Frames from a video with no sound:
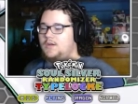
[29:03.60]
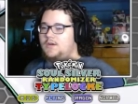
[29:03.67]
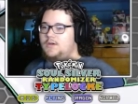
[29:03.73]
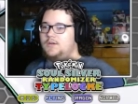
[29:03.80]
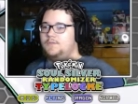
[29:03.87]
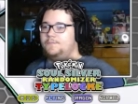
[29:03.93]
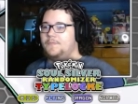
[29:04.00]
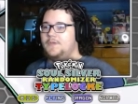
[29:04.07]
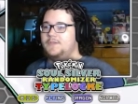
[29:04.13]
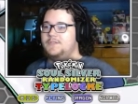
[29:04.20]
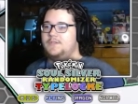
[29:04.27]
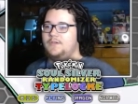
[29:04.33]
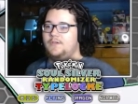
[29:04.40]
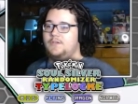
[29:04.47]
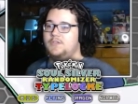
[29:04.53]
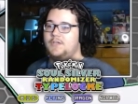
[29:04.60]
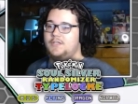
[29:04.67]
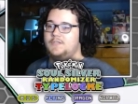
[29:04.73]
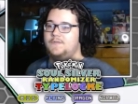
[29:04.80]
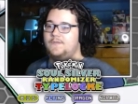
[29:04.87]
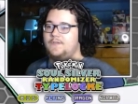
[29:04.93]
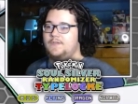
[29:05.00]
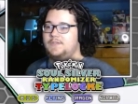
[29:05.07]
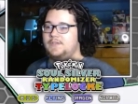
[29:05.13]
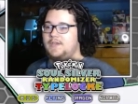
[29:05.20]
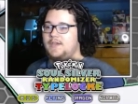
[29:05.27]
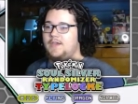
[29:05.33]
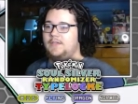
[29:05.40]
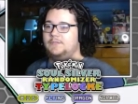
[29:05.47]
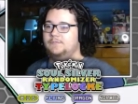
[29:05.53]
There's still a chance for this
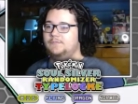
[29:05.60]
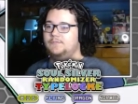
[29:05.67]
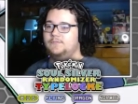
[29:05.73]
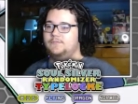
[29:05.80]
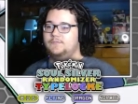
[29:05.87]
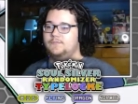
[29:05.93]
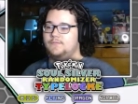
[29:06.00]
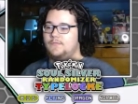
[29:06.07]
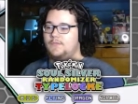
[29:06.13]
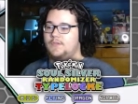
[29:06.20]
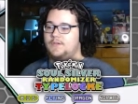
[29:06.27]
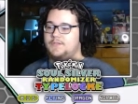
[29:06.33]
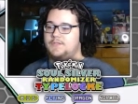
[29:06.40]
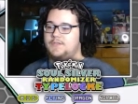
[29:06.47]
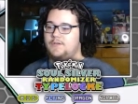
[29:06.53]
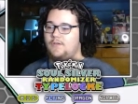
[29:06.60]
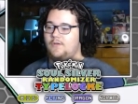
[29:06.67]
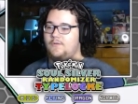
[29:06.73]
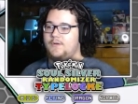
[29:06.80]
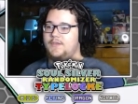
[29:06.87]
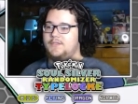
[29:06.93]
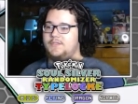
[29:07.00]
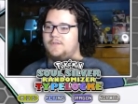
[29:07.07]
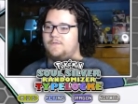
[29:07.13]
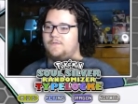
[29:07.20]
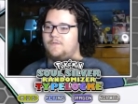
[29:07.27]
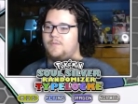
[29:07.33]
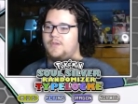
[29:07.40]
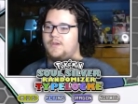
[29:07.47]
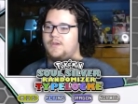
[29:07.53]
guy. There's still a reason for
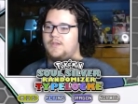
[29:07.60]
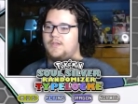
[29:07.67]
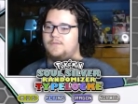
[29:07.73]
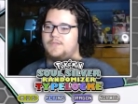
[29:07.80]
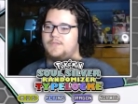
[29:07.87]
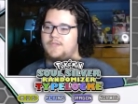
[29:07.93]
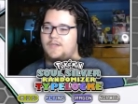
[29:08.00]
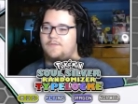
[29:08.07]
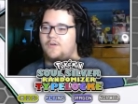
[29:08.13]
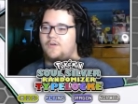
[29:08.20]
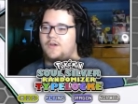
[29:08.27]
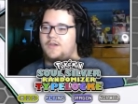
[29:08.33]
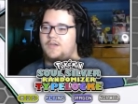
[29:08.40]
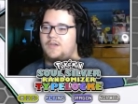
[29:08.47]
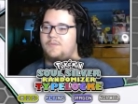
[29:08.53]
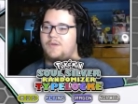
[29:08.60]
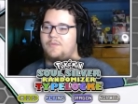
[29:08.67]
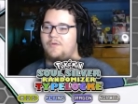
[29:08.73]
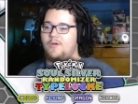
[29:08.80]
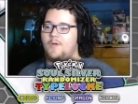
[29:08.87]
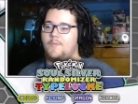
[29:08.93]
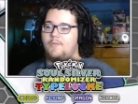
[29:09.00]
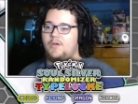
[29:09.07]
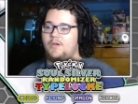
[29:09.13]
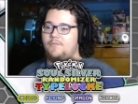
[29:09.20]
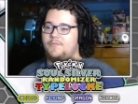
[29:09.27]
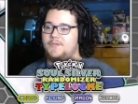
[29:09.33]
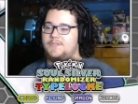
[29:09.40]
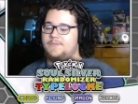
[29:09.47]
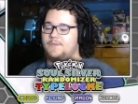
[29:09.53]
me to have grinded my Pokemon up
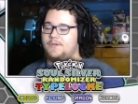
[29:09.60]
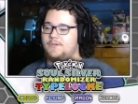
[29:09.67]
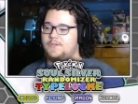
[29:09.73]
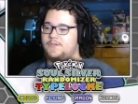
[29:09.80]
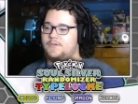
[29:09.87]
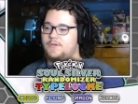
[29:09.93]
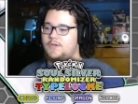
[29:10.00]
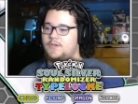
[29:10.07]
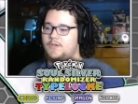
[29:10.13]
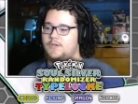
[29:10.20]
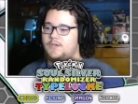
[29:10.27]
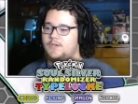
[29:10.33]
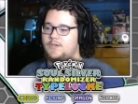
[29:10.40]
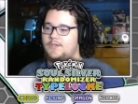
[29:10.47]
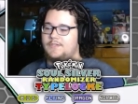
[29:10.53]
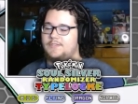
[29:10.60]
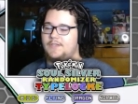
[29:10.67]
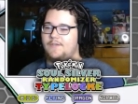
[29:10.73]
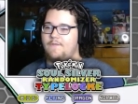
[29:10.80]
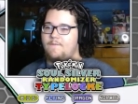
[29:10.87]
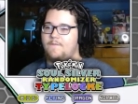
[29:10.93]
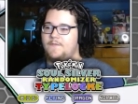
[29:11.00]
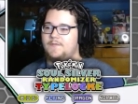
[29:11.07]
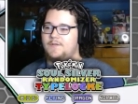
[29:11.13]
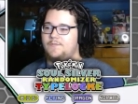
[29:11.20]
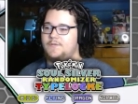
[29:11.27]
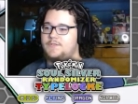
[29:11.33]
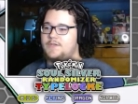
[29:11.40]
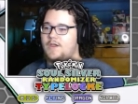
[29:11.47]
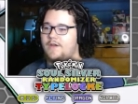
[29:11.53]
this much. His level 50 was
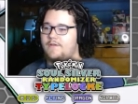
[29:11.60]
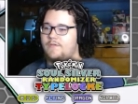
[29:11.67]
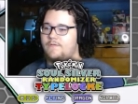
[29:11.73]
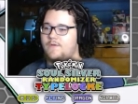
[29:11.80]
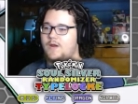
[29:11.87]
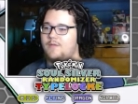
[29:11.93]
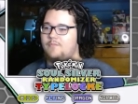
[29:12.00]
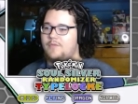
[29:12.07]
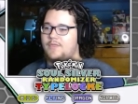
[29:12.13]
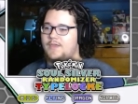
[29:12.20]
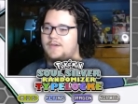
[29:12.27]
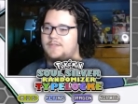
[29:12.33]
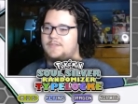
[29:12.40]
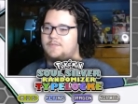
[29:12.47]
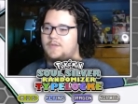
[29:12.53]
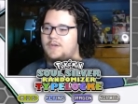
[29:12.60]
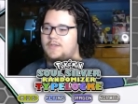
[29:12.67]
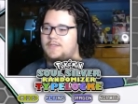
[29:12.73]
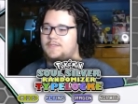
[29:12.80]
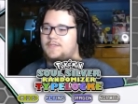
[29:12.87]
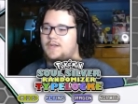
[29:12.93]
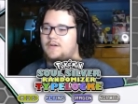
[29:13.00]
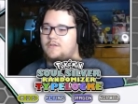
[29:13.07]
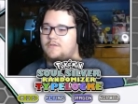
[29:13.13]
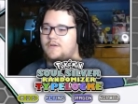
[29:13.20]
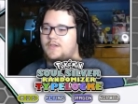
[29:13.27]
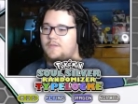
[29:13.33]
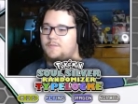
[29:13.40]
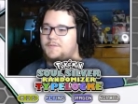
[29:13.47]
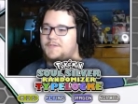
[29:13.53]
not a threat, but that doesn't mean he's not a threat
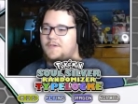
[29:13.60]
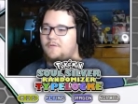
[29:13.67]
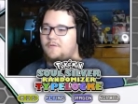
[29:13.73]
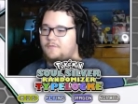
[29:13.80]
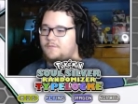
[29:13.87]
himself.